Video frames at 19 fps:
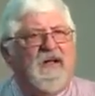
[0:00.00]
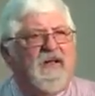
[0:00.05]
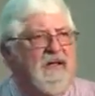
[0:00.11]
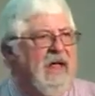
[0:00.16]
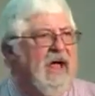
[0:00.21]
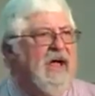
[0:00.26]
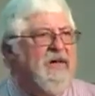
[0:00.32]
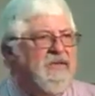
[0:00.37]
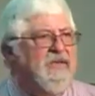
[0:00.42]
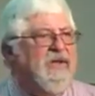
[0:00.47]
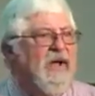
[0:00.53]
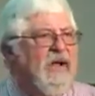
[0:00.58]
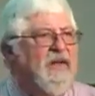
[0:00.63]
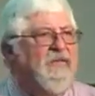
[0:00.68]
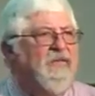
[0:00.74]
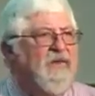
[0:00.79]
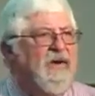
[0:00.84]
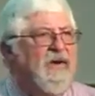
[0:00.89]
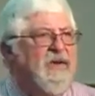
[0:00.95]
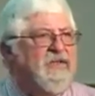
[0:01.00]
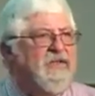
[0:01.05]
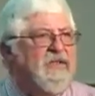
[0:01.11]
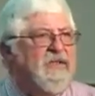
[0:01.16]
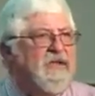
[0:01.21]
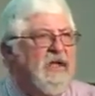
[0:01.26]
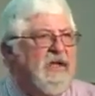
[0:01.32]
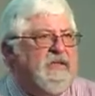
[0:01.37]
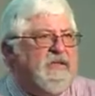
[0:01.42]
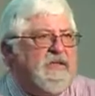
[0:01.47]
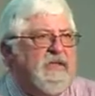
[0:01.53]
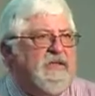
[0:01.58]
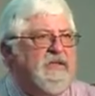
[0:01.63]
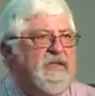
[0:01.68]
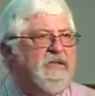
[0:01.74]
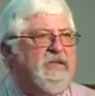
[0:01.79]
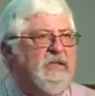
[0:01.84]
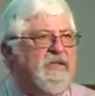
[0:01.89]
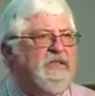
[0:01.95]
Life's not fair. He said,
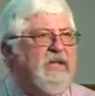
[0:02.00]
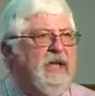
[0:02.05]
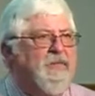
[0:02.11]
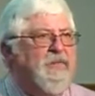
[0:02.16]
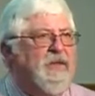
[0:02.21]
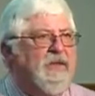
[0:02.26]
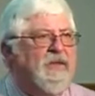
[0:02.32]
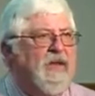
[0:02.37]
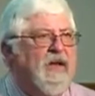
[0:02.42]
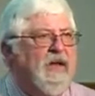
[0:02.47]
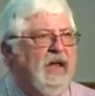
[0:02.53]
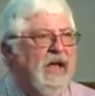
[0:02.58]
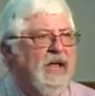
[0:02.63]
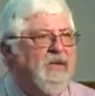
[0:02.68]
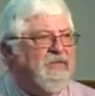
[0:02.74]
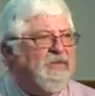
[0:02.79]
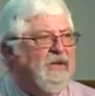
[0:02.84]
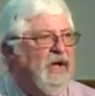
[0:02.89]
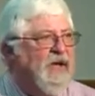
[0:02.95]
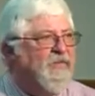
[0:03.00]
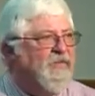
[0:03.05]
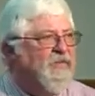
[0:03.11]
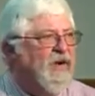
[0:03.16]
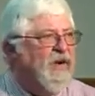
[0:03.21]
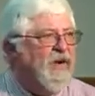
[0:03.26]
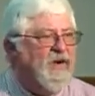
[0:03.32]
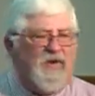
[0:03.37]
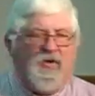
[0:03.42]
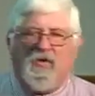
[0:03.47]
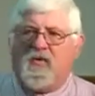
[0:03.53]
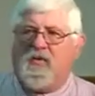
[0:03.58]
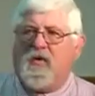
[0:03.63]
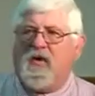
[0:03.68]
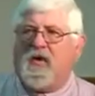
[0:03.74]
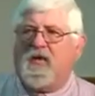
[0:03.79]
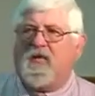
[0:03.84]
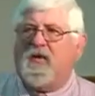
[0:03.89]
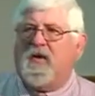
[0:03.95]
just accept it, that life's not fair. You'll
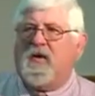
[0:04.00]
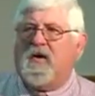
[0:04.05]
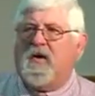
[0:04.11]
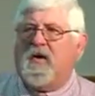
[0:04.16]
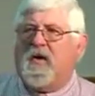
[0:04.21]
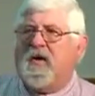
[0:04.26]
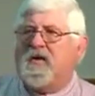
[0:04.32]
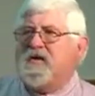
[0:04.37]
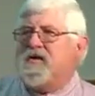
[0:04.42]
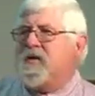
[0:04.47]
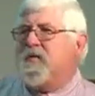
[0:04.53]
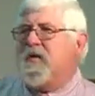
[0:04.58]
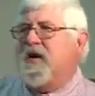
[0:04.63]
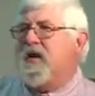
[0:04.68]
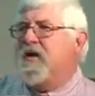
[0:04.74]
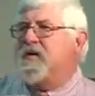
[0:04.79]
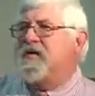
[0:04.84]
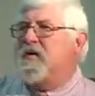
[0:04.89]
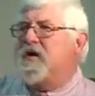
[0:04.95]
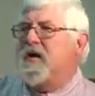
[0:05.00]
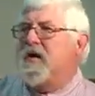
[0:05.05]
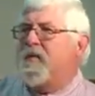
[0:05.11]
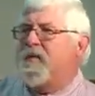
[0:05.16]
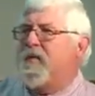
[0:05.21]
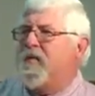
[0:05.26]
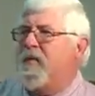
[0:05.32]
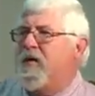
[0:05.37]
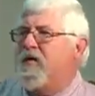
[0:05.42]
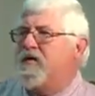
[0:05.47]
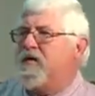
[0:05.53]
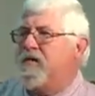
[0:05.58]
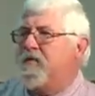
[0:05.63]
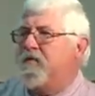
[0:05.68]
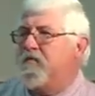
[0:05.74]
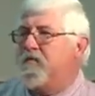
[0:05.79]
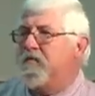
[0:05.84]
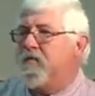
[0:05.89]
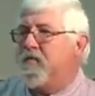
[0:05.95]
work real hard and somebody else will get a promotion.
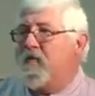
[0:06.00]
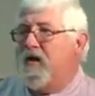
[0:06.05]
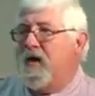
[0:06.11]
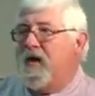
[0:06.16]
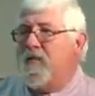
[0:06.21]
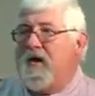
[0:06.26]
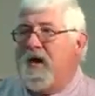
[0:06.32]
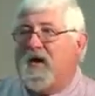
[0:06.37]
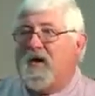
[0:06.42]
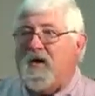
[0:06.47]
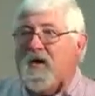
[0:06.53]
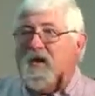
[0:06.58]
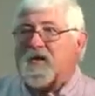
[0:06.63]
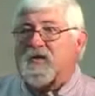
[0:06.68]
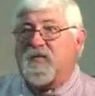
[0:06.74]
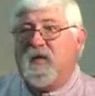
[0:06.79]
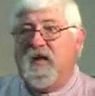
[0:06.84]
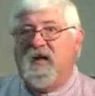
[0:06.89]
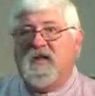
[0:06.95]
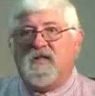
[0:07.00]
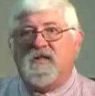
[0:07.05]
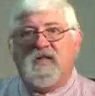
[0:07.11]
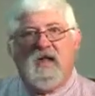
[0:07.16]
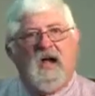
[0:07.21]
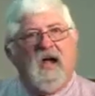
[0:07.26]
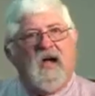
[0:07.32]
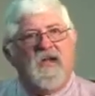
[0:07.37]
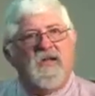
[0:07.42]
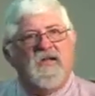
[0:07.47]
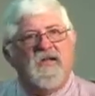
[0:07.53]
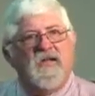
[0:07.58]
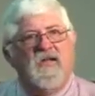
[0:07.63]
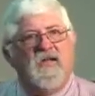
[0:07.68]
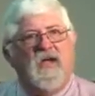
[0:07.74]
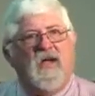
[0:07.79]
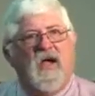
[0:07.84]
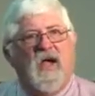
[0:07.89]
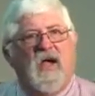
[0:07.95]
Anybody here experienced that? Sure
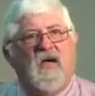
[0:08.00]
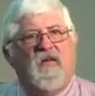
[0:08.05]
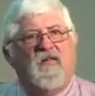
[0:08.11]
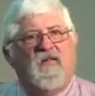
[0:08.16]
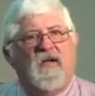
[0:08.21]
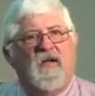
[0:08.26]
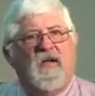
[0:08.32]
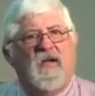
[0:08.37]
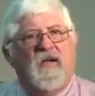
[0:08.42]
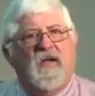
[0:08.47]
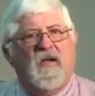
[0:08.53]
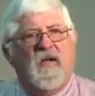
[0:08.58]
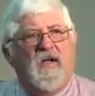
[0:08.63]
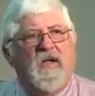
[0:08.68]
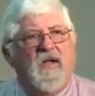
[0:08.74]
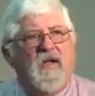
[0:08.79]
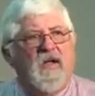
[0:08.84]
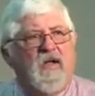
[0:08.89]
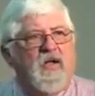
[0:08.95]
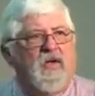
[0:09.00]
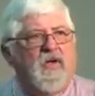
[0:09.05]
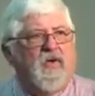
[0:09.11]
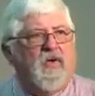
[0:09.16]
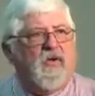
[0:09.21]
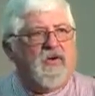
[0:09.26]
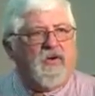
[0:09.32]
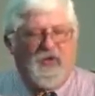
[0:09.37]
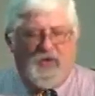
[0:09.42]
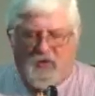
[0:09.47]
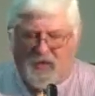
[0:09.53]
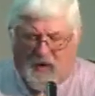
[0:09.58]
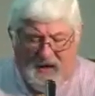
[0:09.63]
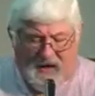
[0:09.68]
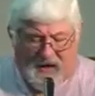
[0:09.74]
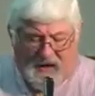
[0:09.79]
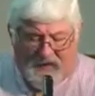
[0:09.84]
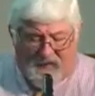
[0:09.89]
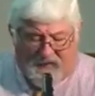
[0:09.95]
you have. You'll do
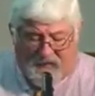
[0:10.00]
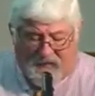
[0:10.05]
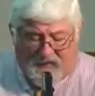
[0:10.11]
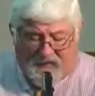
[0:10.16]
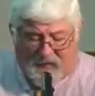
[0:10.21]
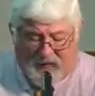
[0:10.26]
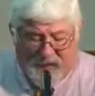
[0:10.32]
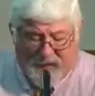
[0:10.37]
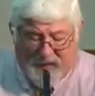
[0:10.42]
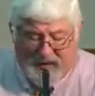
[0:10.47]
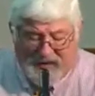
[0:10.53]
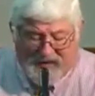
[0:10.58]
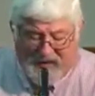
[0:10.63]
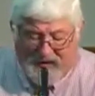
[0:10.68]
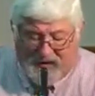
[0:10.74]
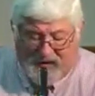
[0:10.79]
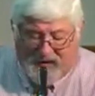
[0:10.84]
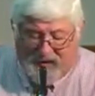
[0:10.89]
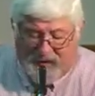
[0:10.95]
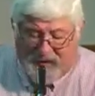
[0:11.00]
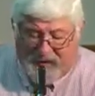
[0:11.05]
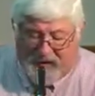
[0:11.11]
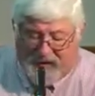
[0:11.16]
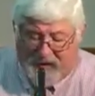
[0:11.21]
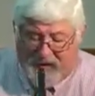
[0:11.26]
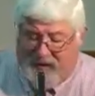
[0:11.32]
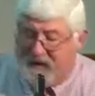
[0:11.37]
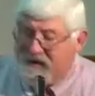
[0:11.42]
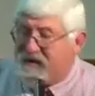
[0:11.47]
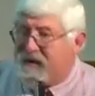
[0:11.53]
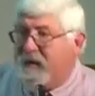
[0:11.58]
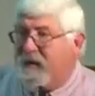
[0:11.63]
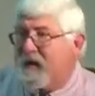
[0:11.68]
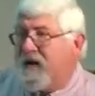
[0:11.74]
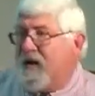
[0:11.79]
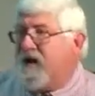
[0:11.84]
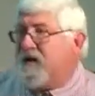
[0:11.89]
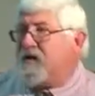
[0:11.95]
whatever for the best of your ability and
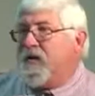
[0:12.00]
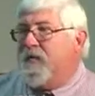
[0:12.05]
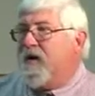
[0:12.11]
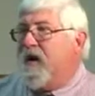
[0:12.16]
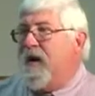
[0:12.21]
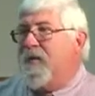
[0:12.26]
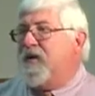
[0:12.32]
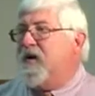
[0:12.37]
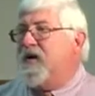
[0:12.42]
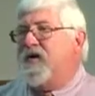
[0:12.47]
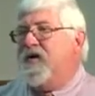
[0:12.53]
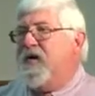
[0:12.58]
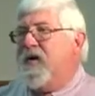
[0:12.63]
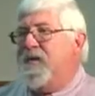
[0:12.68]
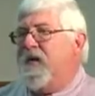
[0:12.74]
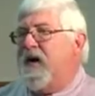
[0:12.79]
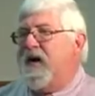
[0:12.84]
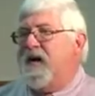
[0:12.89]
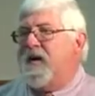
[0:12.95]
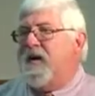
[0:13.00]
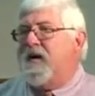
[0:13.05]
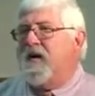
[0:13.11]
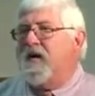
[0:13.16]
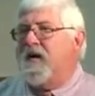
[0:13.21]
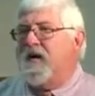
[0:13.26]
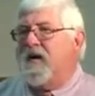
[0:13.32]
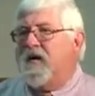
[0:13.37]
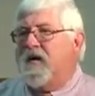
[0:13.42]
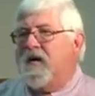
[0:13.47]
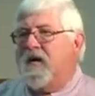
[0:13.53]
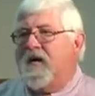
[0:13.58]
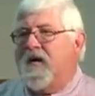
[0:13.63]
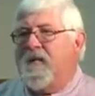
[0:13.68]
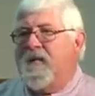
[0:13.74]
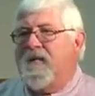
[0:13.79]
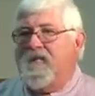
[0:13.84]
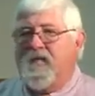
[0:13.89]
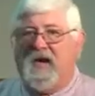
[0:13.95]
somebody else will be able to do it better.
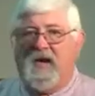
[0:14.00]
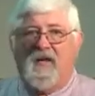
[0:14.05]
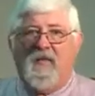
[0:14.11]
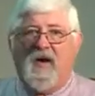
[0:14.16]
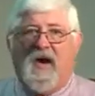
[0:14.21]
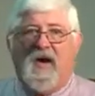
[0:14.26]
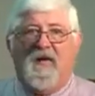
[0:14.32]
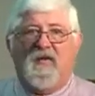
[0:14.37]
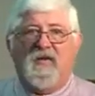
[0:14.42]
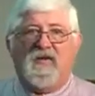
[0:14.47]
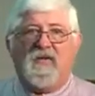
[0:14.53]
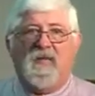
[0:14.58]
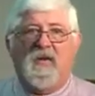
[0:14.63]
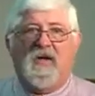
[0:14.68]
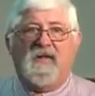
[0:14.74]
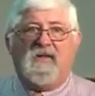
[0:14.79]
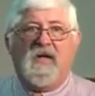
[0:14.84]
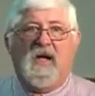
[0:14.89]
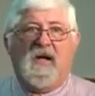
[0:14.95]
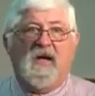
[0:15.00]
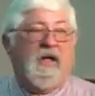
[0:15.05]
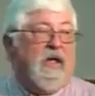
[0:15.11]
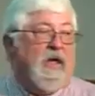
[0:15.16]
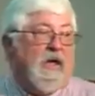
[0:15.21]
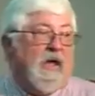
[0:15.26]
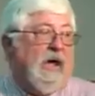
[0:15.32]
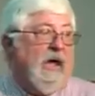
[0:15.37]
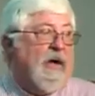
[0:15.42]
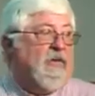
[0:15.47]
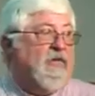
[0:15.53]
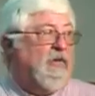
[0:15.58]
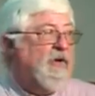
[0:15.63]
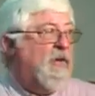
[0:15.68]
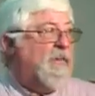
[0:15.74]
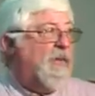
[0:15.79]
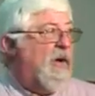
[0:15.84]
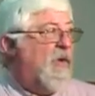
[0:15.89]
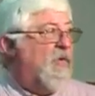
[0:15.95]
Anybody ever experienced that? I grew
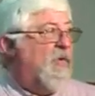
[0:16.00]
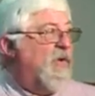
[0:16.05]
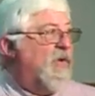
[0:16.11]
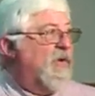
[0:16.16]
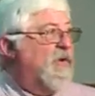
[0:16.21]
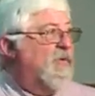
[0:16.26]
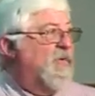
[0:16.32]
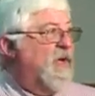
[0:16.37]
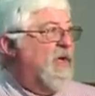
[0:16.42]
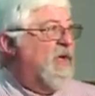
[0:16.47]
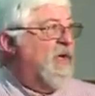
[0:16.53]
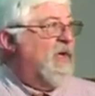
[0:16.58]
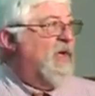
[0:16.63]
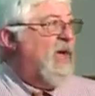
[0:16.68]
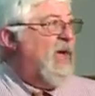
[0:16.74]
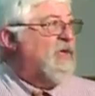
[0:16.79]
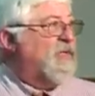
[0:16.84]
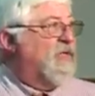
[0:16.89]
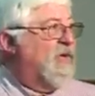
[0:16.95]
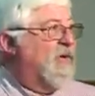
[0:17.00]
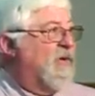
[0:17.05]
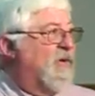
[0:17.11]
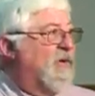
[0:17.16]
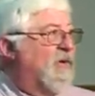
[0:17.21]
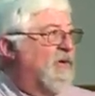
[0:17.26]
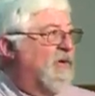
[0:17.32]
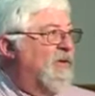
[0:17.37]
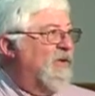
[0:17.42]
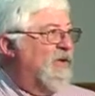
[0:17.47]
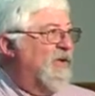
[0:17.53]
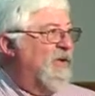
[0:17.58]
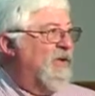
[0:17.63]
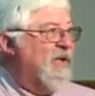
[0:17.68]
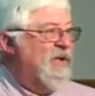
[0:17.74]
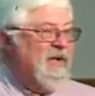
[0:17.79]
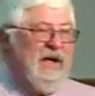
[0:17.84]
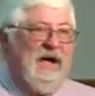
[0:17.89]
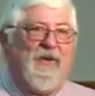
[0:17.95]
up, I wanted to be a catcher.
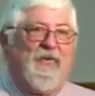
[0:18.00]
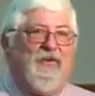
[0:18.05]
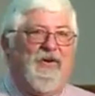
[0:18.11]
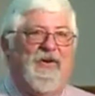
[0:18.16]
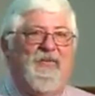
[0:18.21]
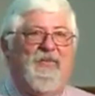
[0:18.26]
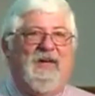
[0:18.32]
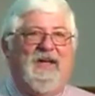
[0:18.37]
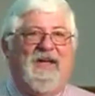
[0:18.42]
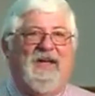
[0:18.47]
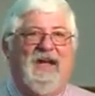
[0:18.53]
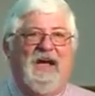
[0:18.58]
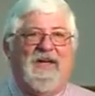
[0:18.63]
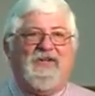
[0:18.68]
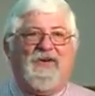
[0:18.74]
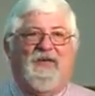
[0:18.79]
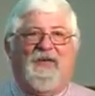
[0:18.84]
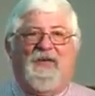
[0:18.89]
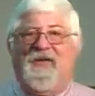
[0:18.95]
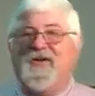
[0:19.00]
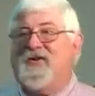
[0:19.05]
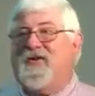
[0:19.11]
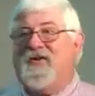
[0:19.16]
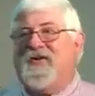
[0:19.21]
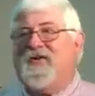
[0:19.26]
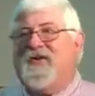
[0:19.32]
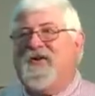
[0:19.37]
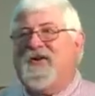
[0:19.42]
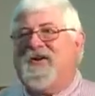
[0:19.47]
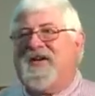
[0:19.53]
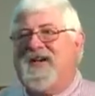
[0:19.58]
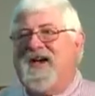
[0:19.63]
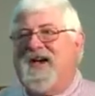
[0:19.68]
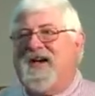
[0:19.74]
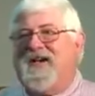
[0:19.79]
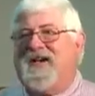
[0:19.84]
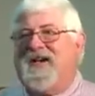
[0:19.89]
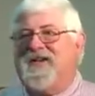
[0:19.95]
I wanted to be a catcher for the New York
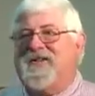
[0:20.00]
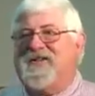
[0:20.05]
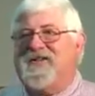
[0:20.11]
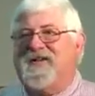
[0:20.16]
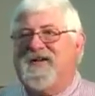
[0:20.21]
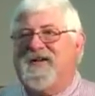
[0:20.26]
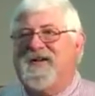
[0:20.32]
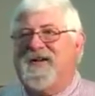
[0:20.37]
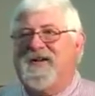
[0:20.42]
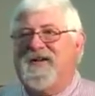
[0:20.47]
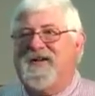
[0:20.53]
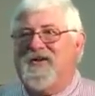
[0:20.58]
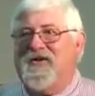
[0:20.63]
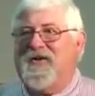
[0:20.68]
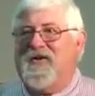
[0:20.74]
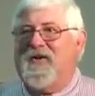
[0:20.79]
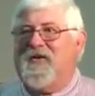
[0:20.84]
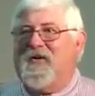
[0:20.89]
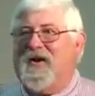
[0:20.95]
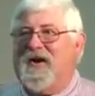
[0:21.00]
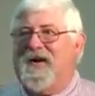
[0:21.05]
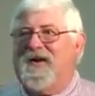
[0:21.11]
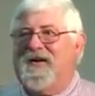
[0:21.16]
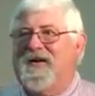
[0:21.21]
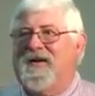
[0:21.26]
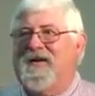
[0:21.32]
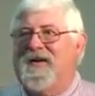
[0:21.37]
Yankees. You know what?